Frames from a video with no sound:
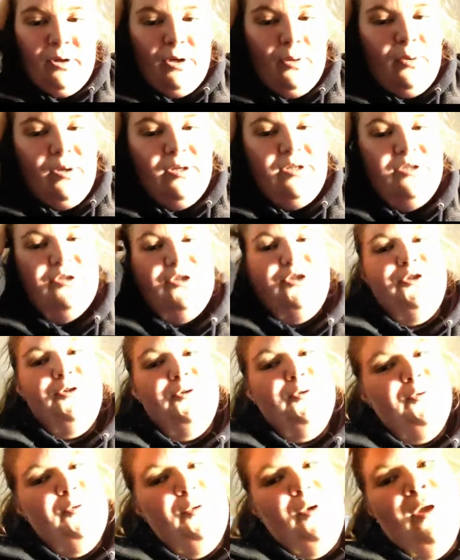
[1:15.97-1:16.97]
what I wanna
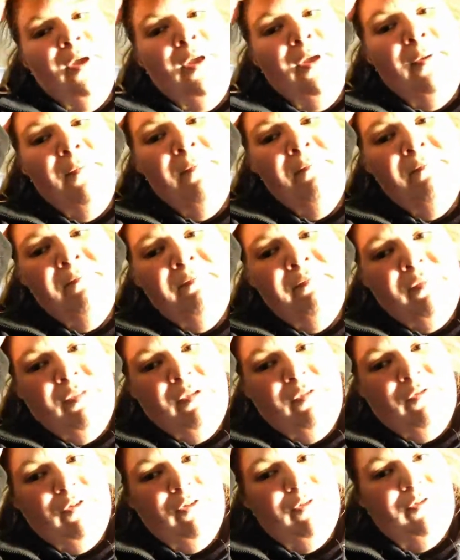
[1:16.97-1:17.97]
do
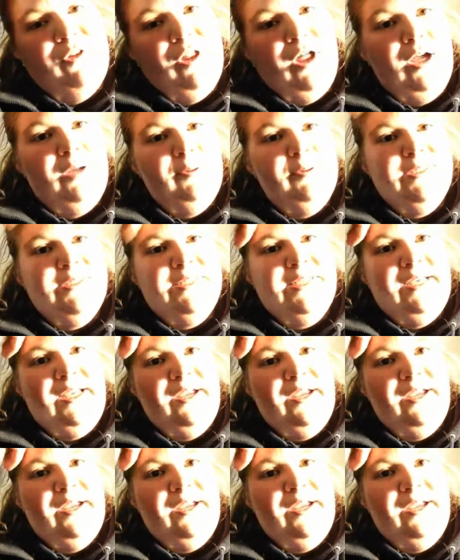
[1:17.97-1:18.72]
for Vlogmas